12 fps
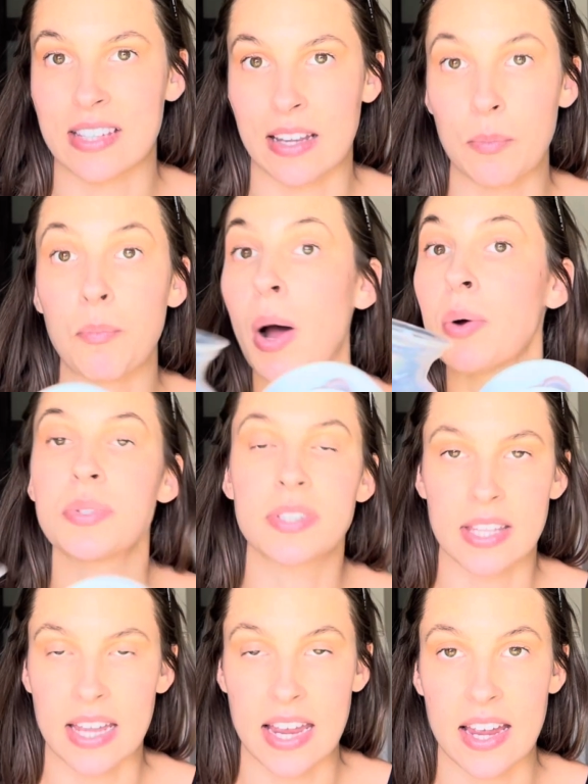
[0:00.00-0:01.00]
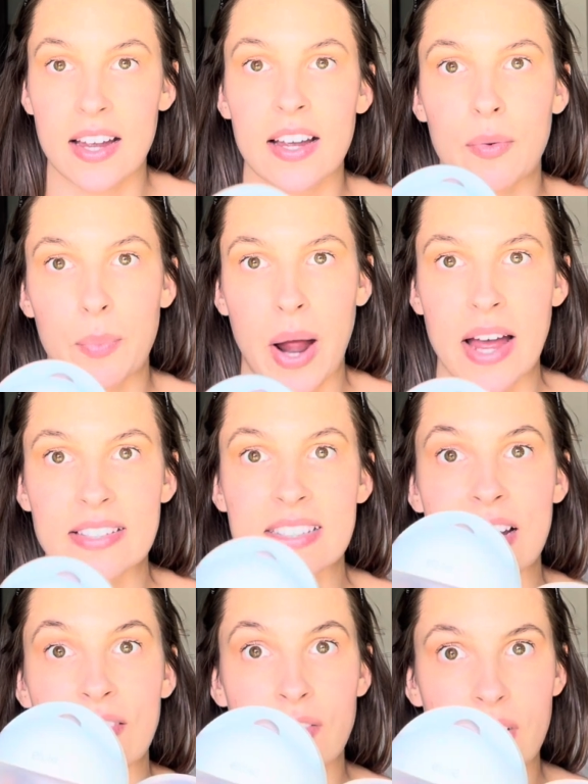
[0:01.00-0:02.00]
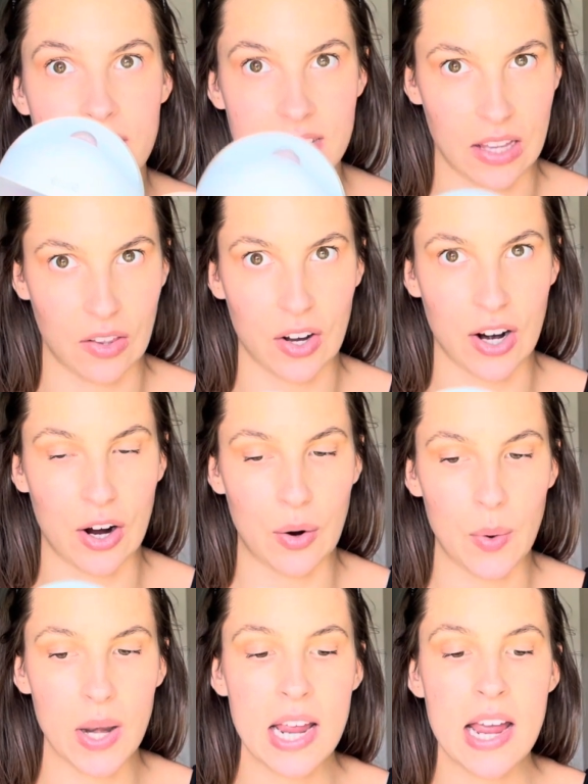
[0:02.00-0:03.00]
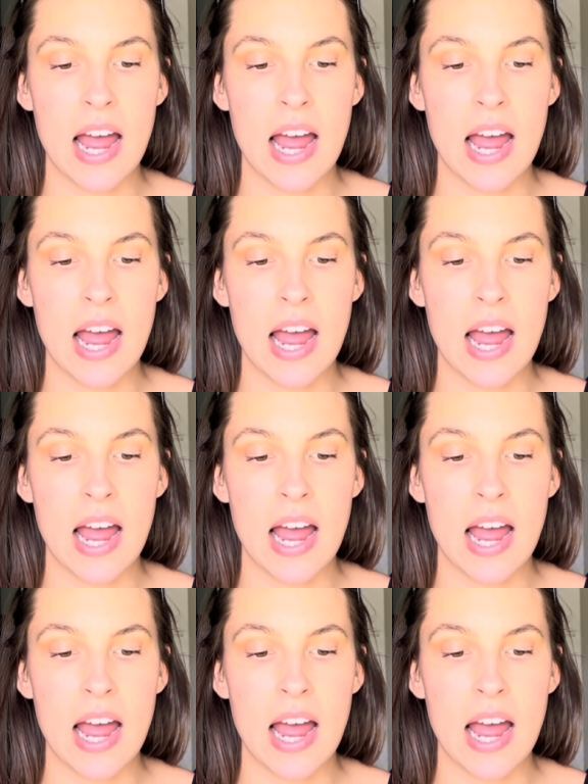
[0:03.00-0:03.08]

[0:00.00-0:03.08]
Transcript: mostly comprised of silicone,